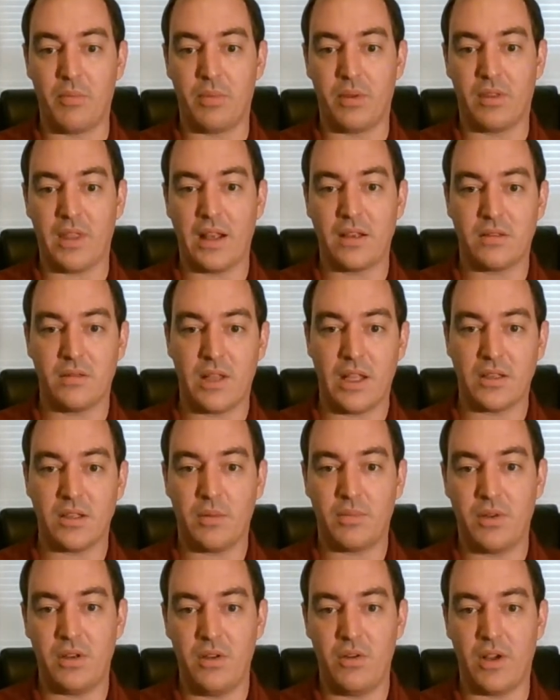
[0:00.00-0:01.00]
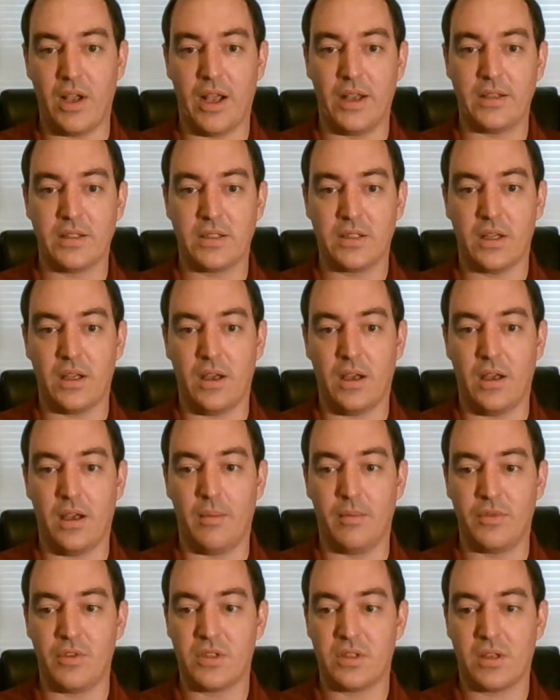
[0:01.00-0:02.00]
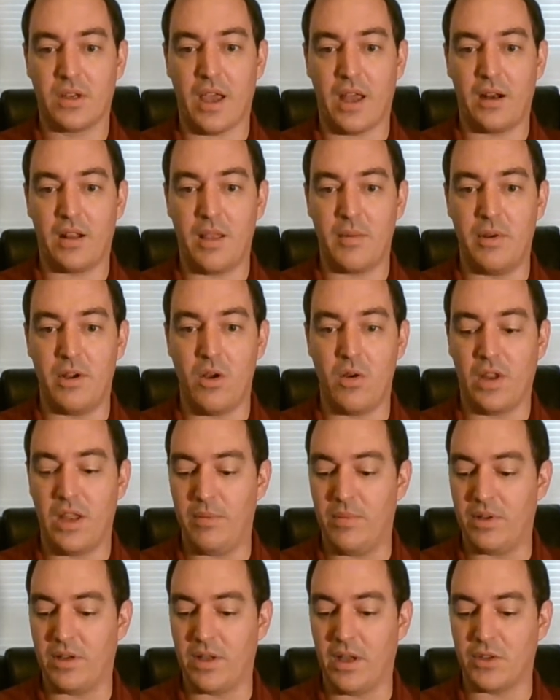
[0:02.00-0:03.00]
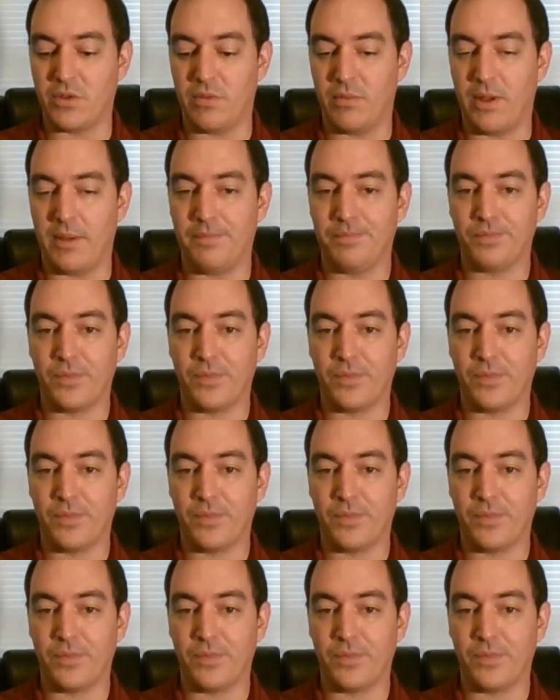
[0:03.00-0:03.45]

but that's up to you guys. Just kind of let me know and keep in touch with me.